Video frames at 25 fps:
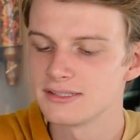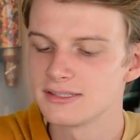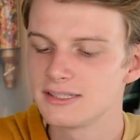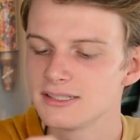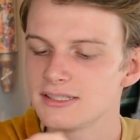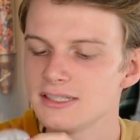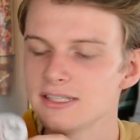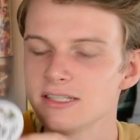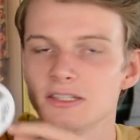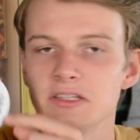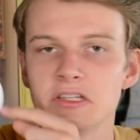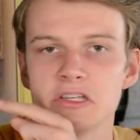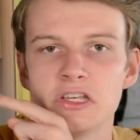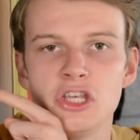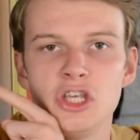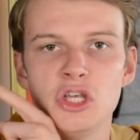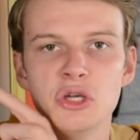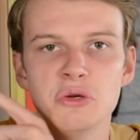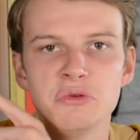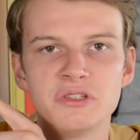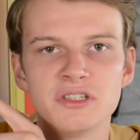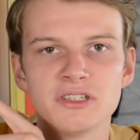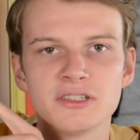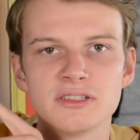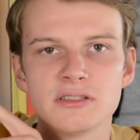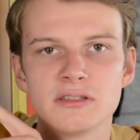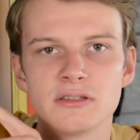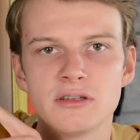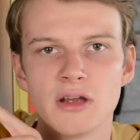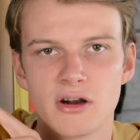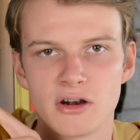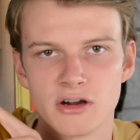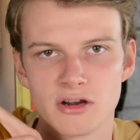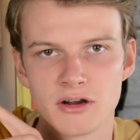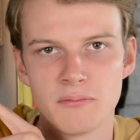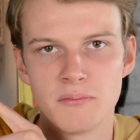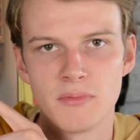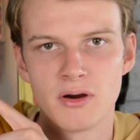This is the cutest
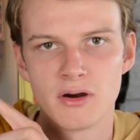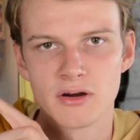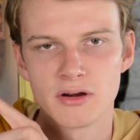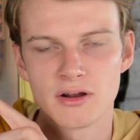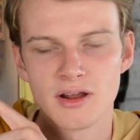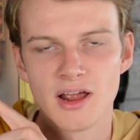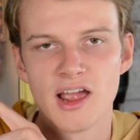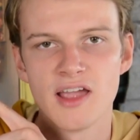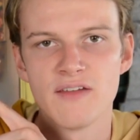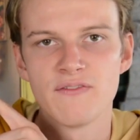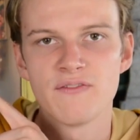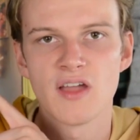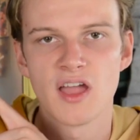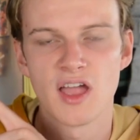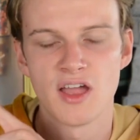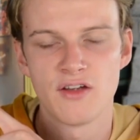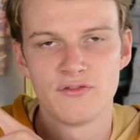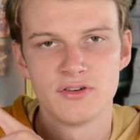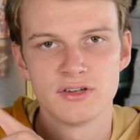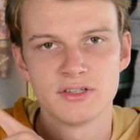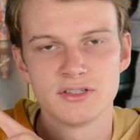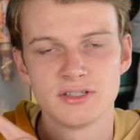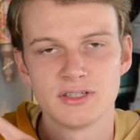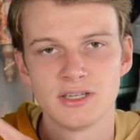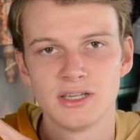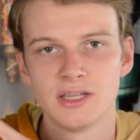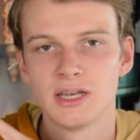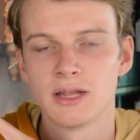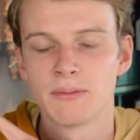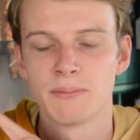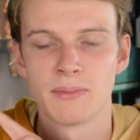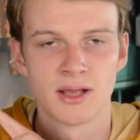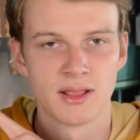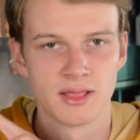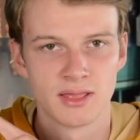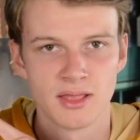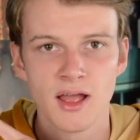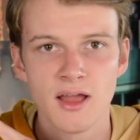dark mark I've ever seen in
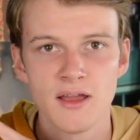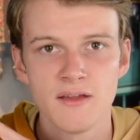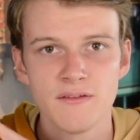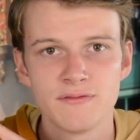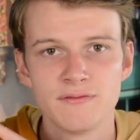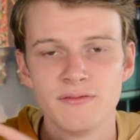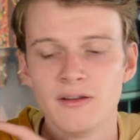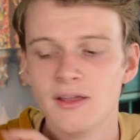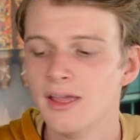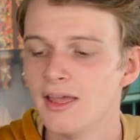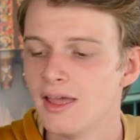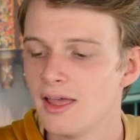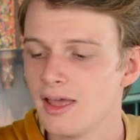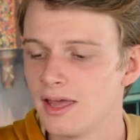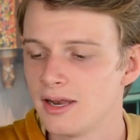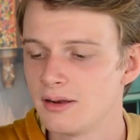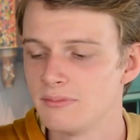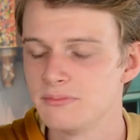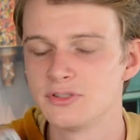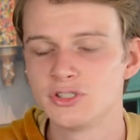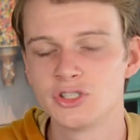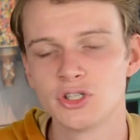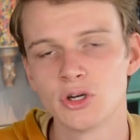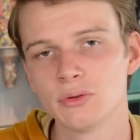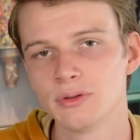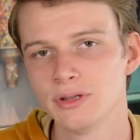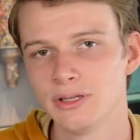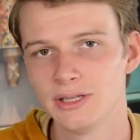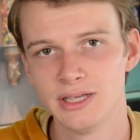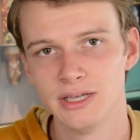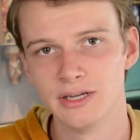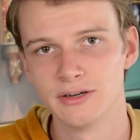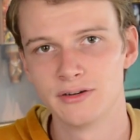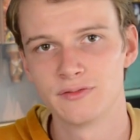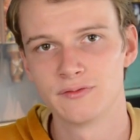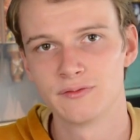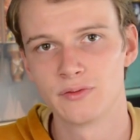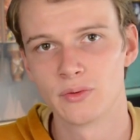my life, and I'm totally
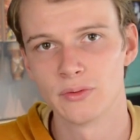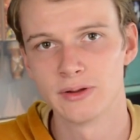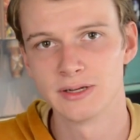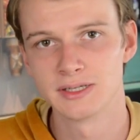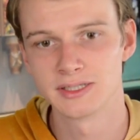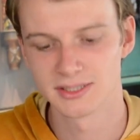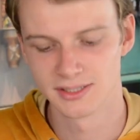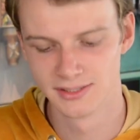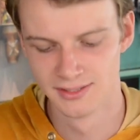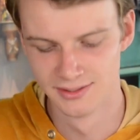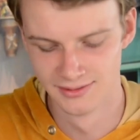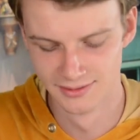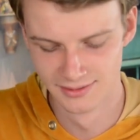here for it.